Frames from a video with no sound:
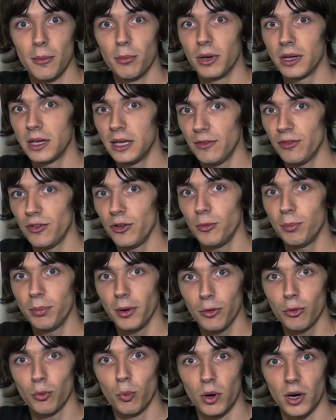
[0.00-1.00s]
but gives you
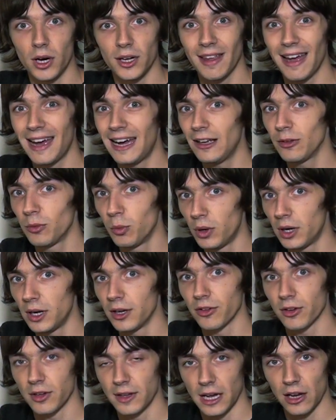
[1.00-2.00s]
both wired and
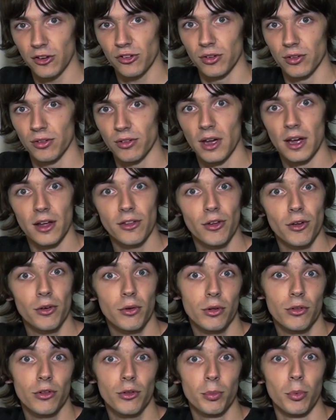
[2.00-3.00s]
wireless connections so
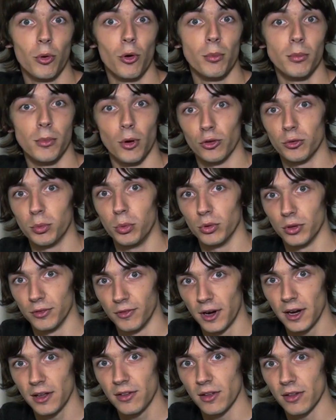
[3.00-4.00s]
it can support multiple
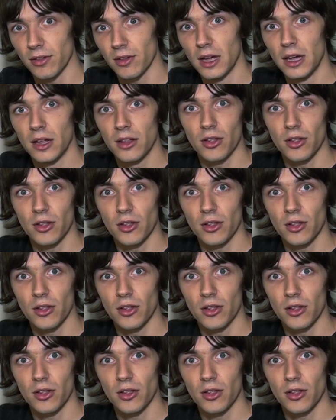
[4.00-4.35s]
devices,